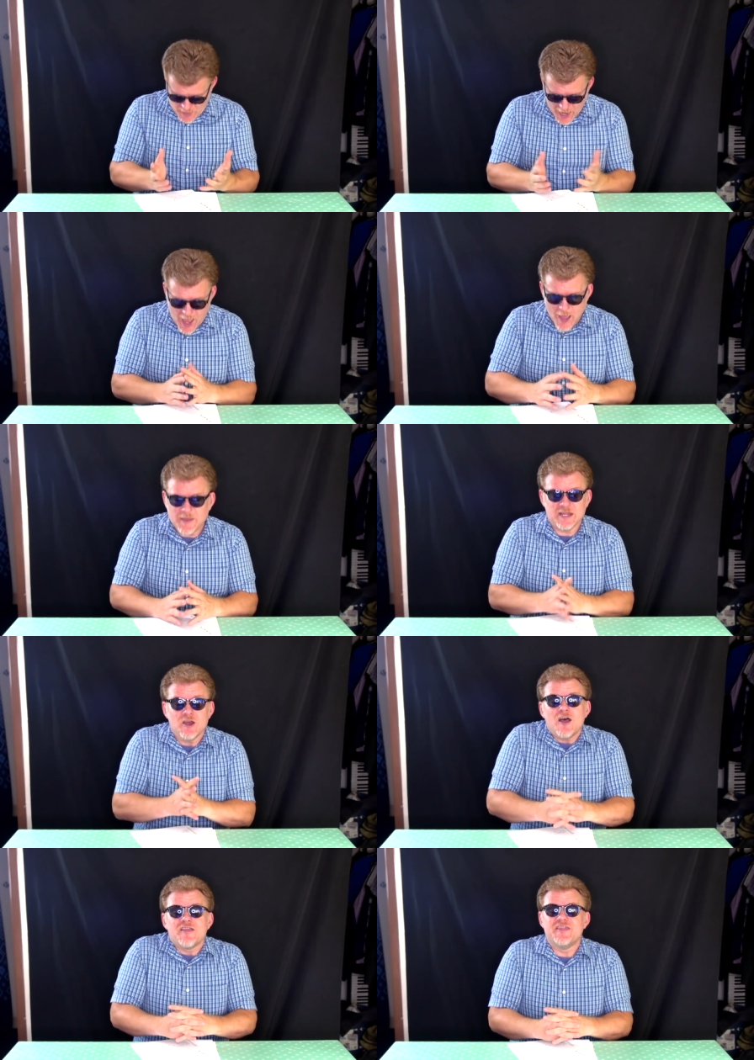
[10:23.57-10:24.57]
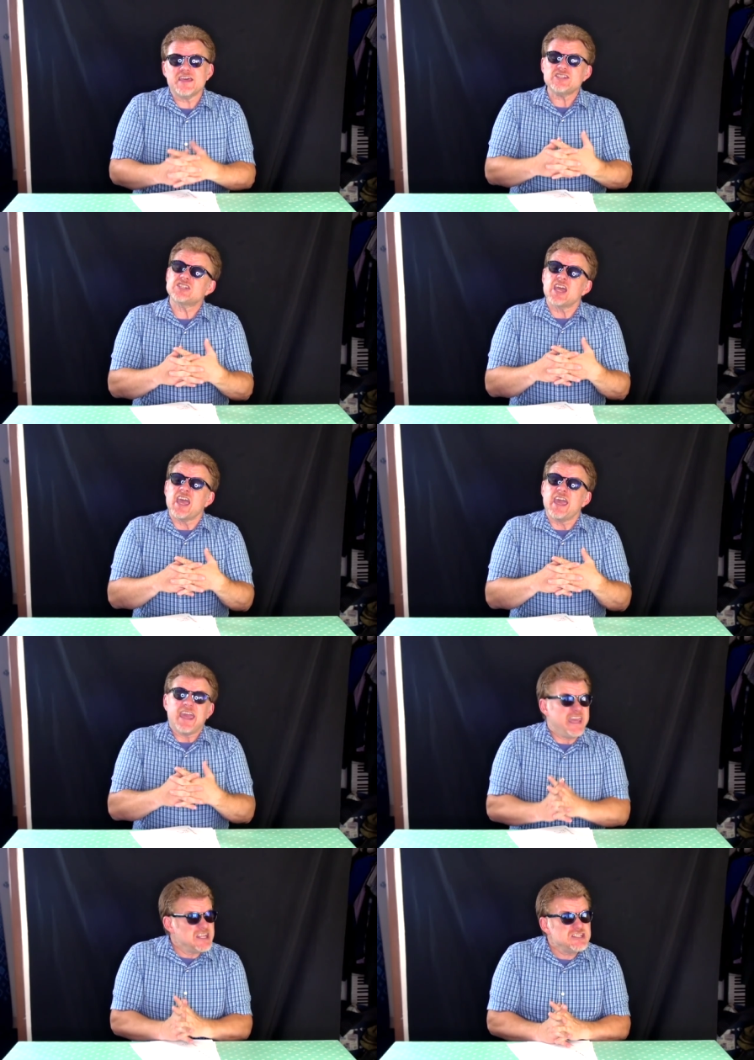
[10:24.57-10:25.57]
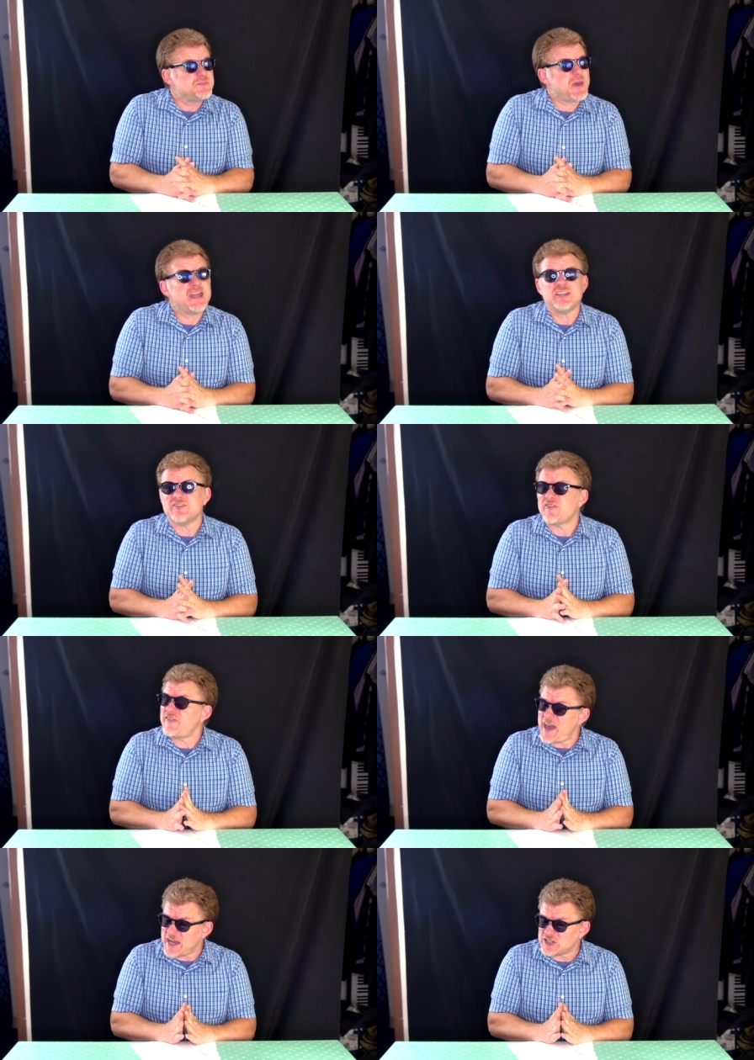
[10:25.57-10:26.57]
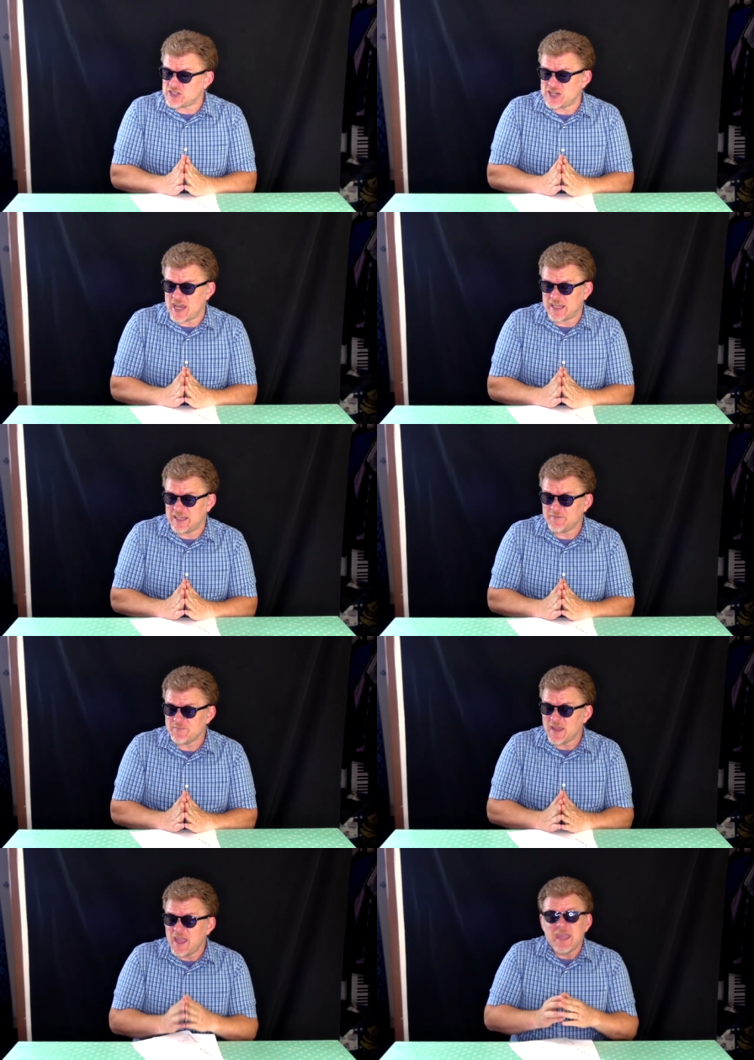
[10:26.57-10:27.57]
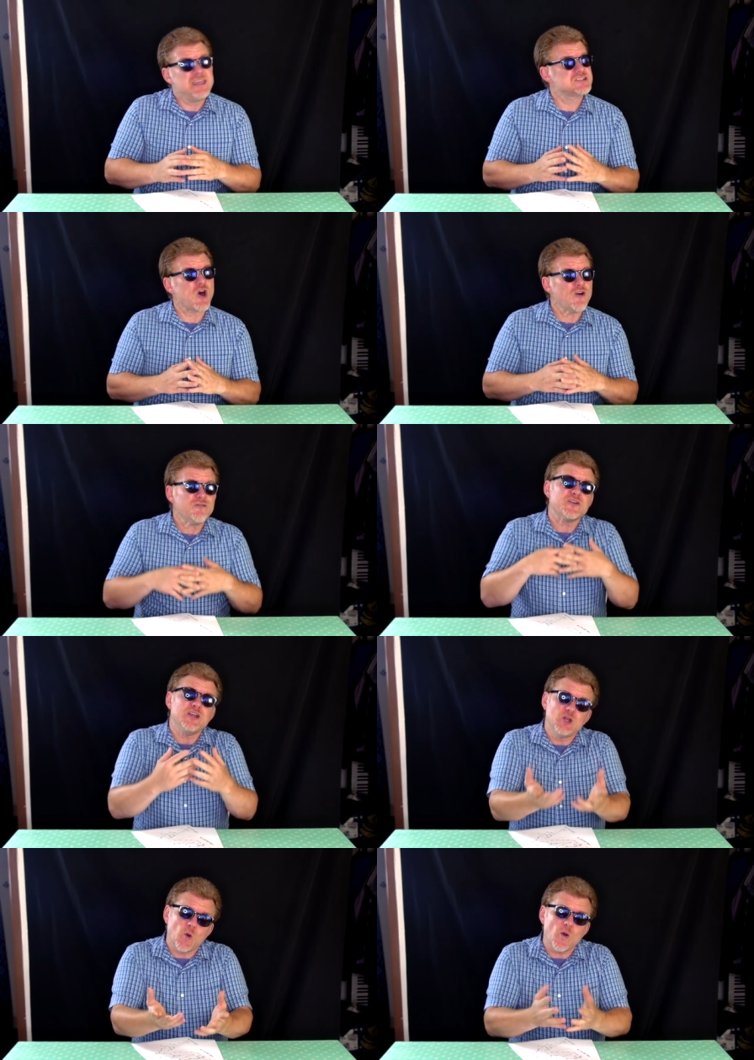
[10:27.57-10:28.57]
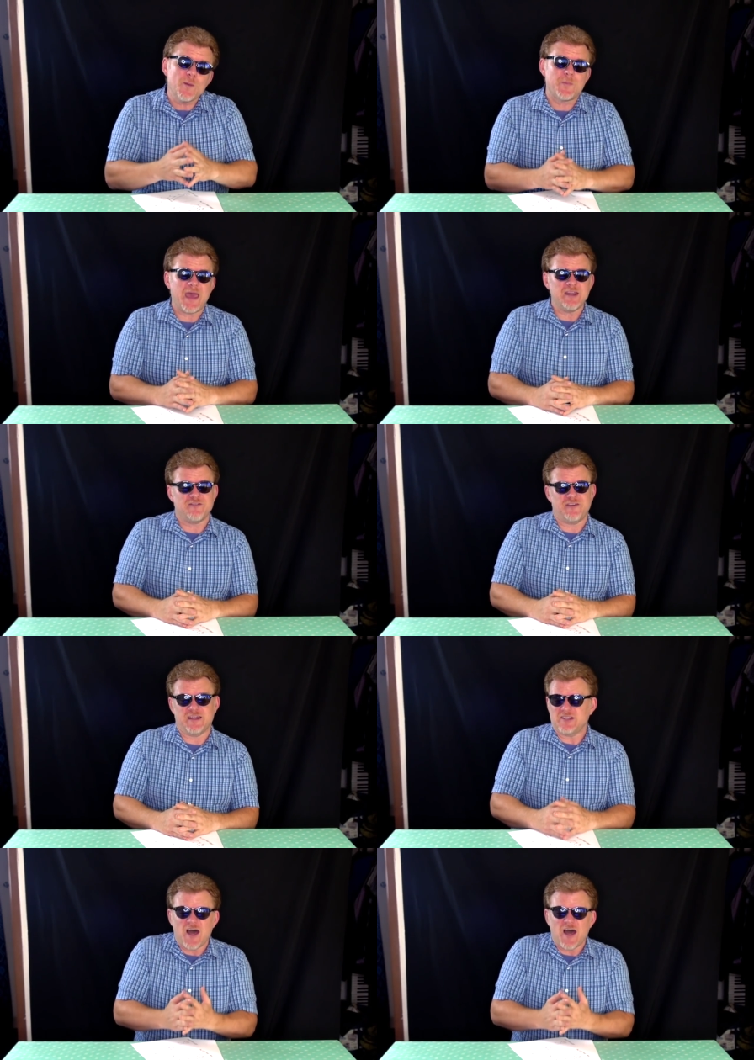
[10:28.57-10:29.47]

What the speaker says: this independent fact-checking is all for your benefit,